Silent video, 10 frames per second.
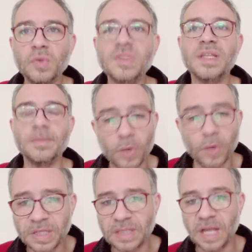only the
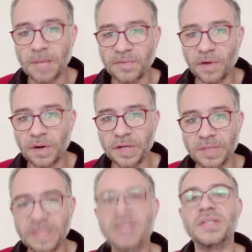most important type
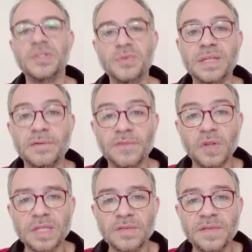of argument that's
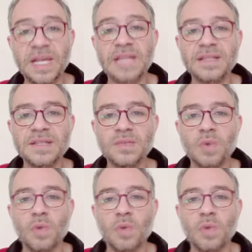used in philosophy,